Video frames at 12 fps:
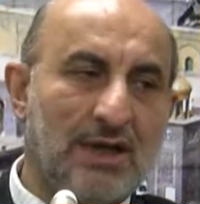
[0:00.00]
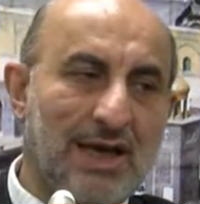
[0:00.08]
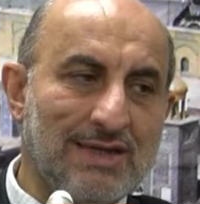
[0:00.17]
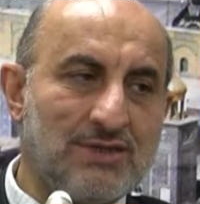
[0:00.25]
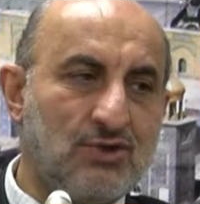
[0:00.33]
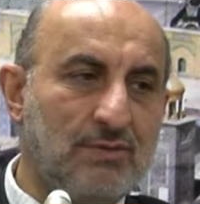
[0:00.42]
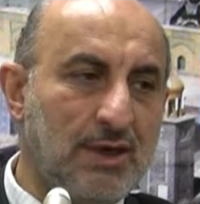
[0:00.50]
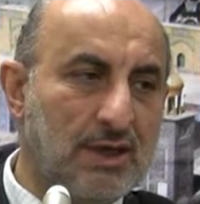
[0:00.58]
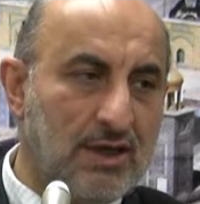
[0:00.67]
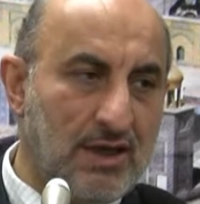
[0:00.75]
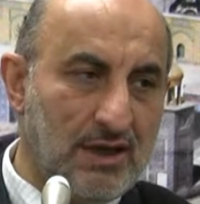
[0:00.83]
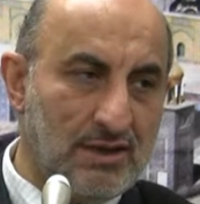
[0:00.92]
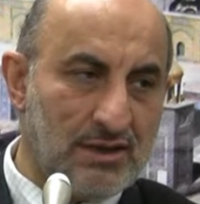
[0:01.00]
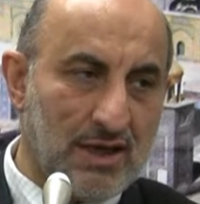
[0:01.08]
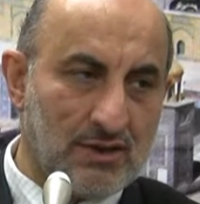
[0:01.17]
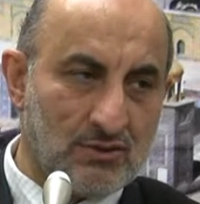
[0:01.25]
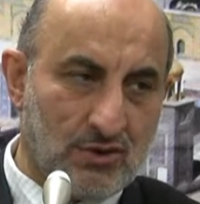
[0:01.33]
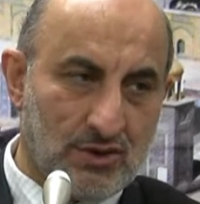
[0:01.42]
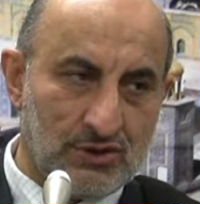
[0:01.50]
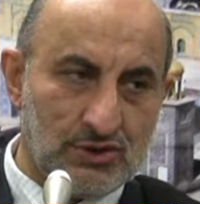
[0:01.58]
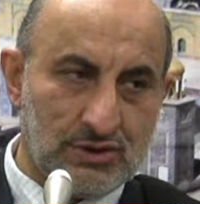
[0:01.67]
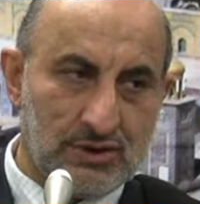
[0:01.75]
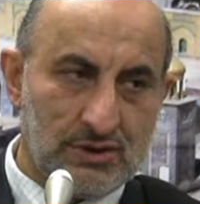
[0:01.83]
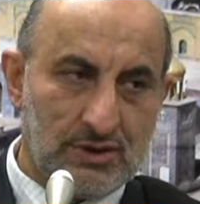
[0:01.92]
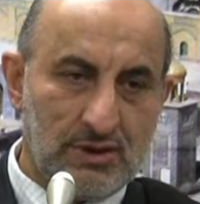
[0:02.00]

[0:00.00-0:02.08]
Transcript: has to be cleaned and washed